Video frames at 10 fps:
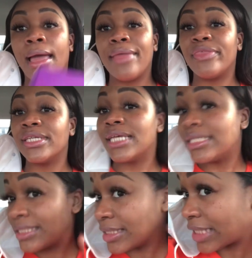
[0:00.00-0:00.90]
It's
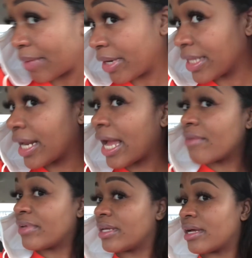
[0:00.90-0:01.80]
the same hair that I have
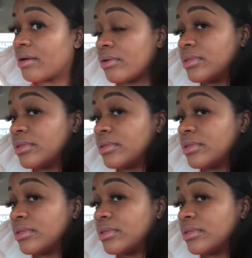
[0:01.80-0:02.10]
in now.